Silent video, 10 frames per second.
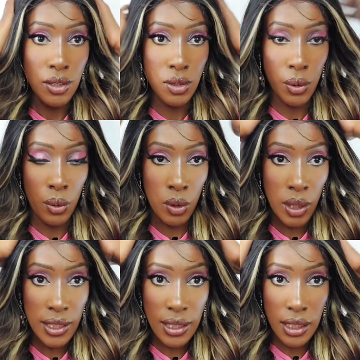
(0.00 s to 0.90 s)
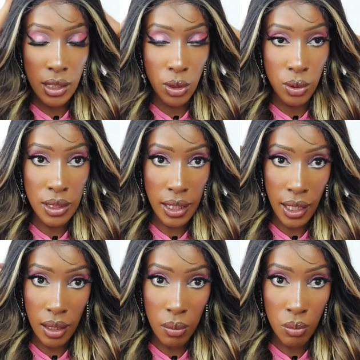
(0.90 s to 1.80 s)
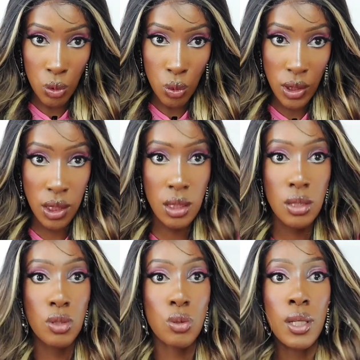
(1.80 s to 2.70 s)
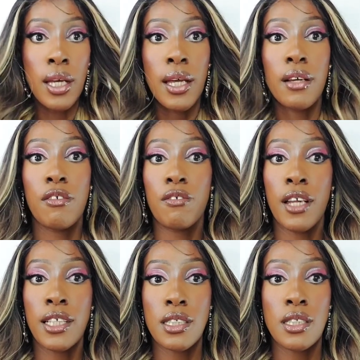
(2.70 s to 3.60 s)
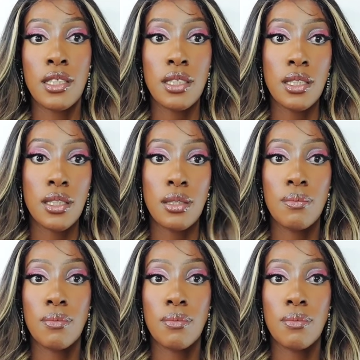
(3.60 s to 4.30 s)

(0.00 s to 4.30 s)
So you can still use like mousse to like flatten it,